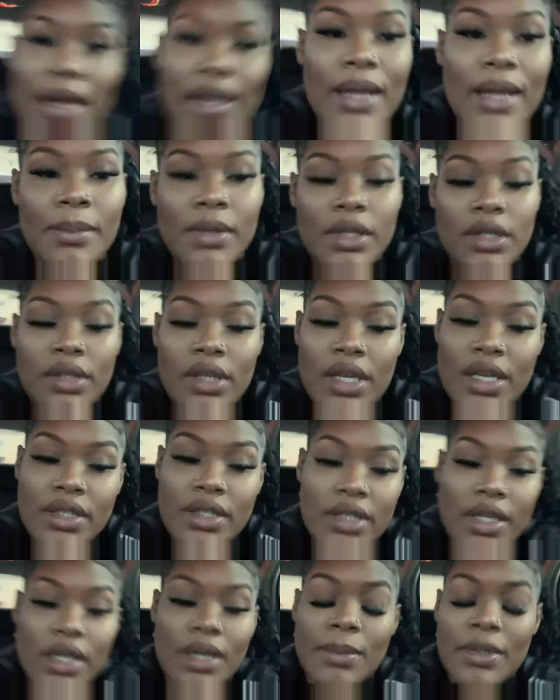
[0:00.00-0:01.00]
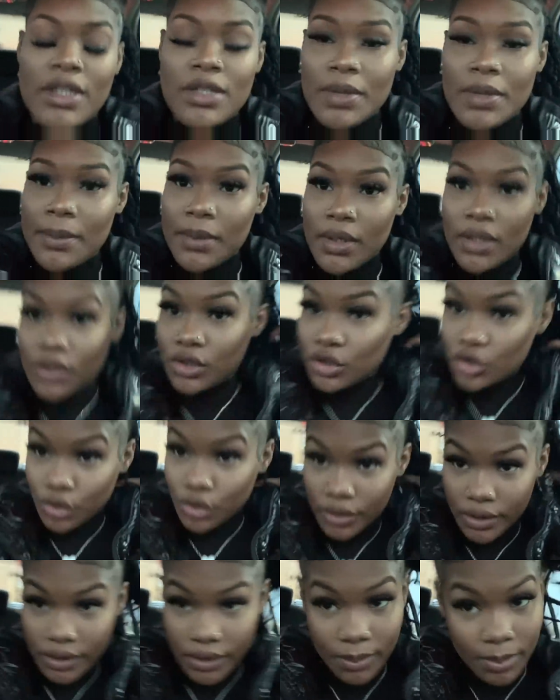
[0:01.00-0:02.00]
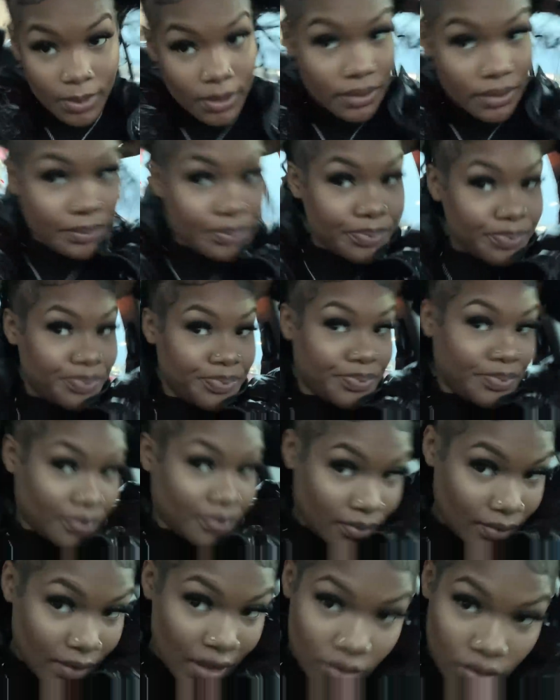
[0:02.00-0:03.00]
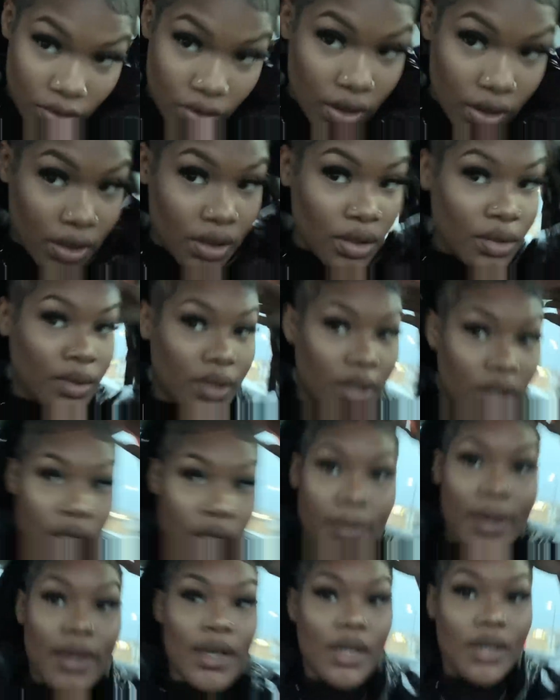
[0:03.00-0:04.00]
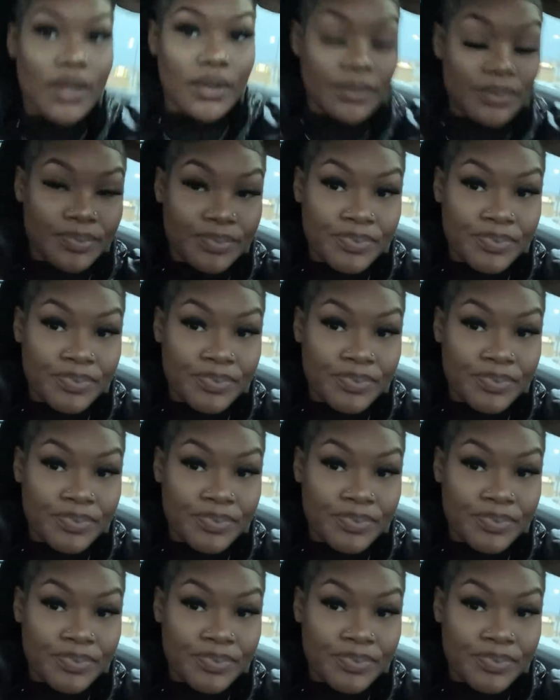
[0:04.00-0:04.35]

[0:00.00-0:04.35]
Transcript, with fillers: not be as 30 minutes, might be a little shorter, but that's what's currently going on right now.